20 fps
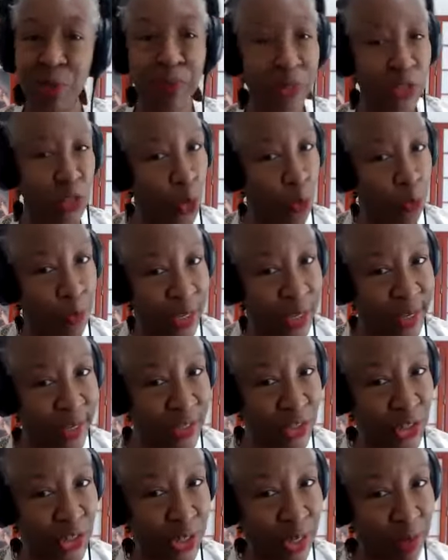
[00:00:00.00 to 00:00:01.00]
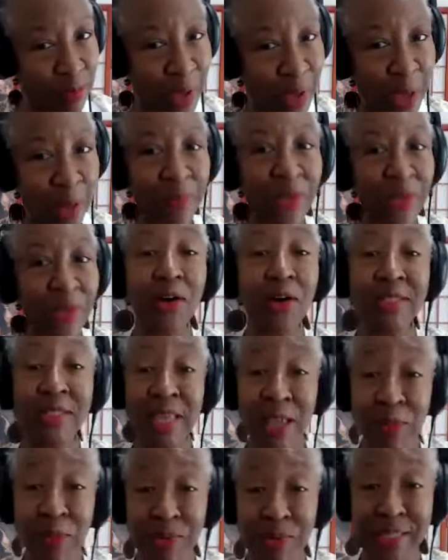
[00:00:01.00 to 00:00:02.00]
but don't play it cheap because
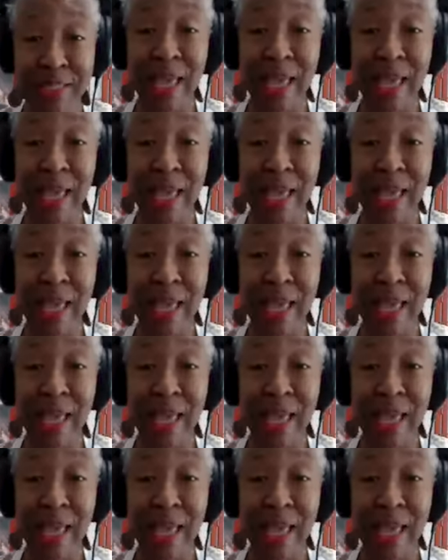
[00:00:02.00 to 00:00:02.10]
he was